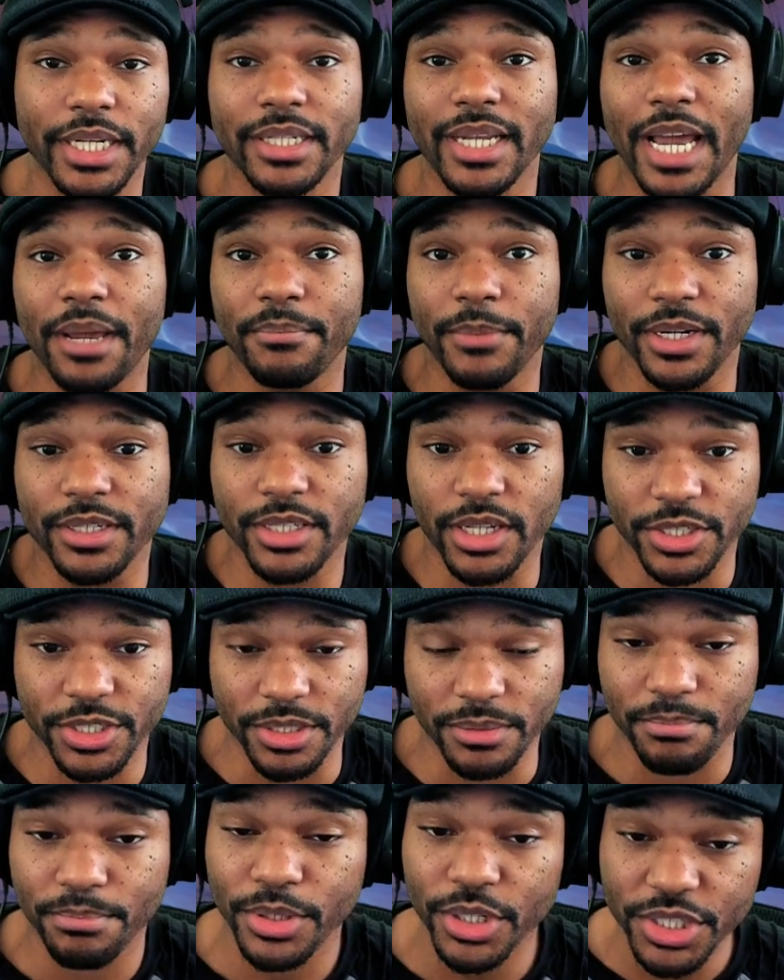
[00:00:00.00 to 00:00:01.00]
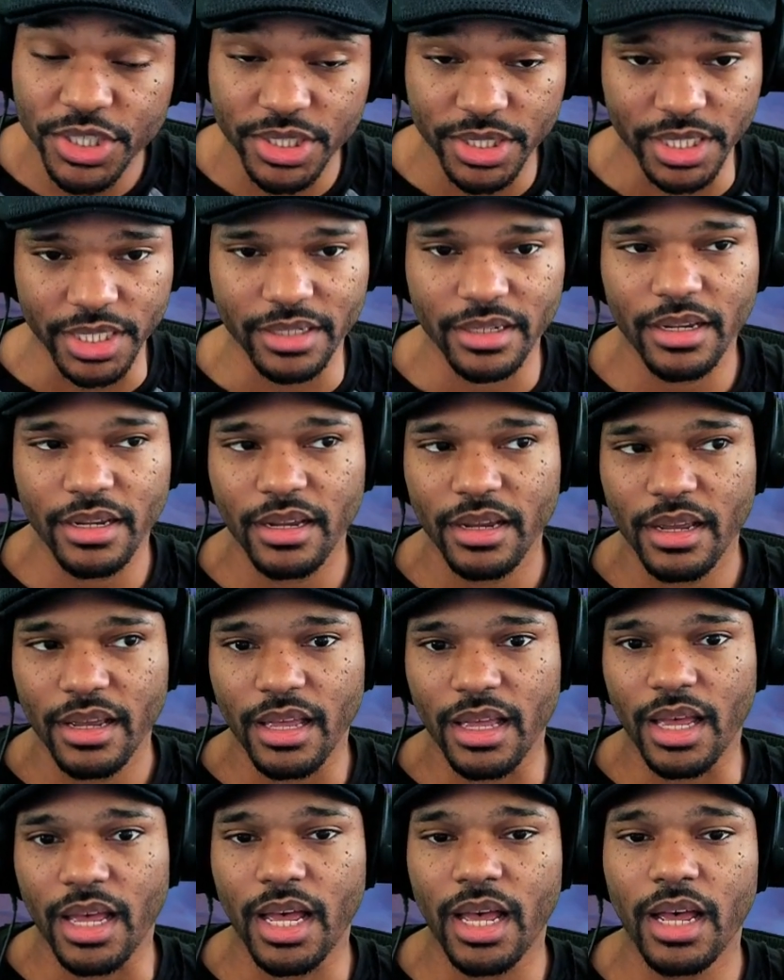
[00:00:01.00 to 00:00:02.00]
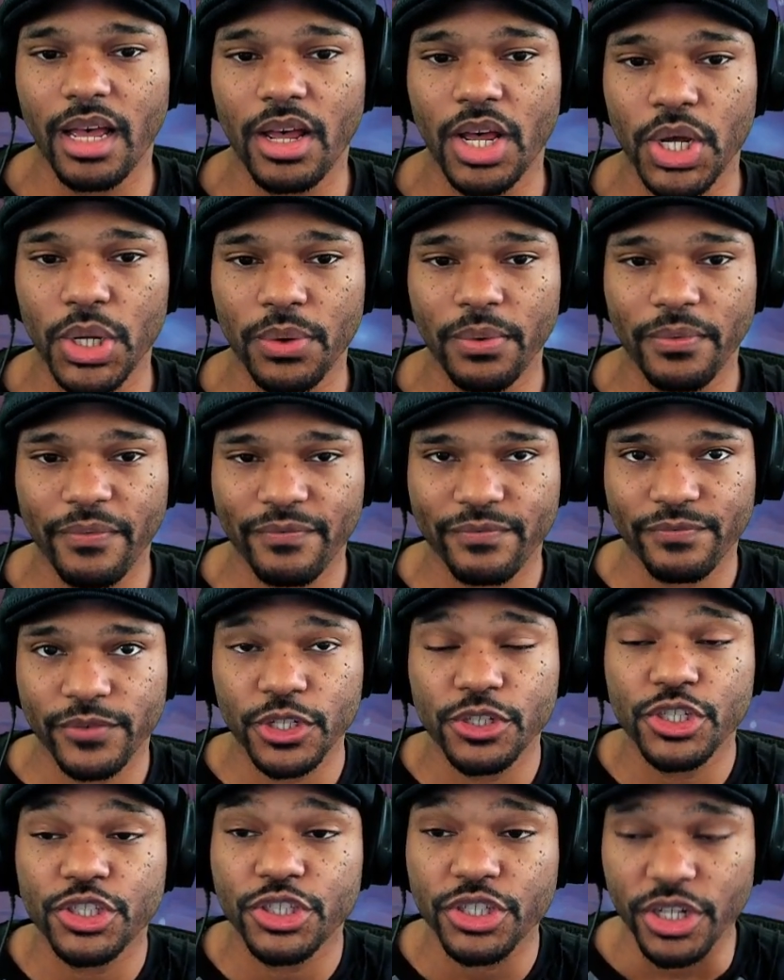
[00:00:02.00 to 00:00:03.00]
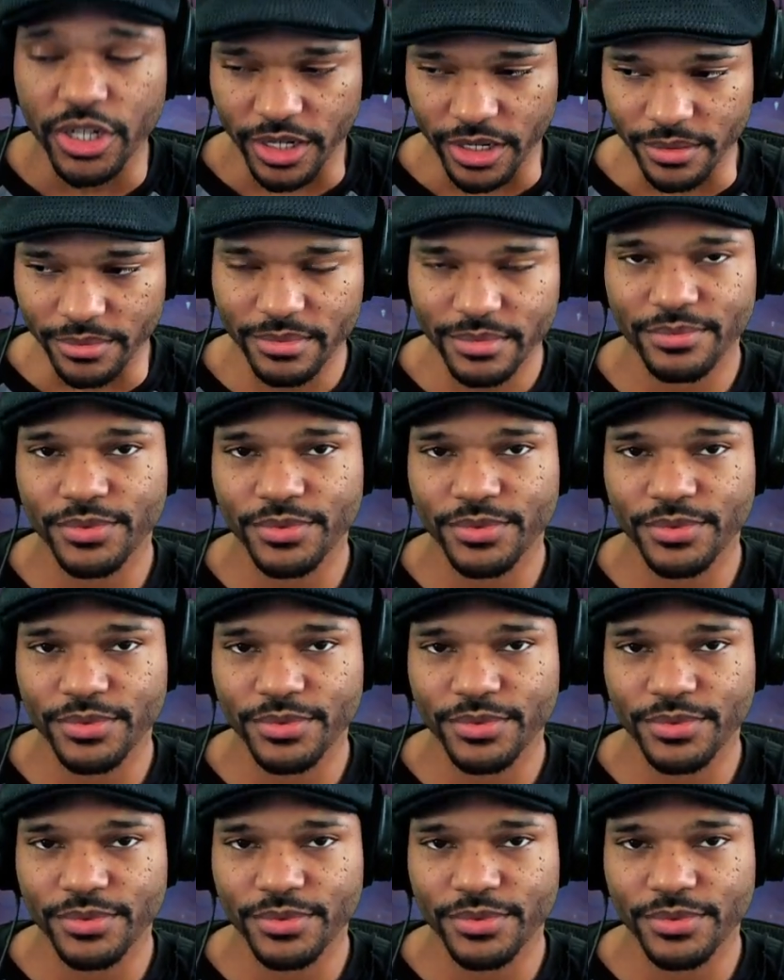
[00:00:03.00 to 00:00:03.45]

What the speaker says: nightmare dungeon pushing, for sure,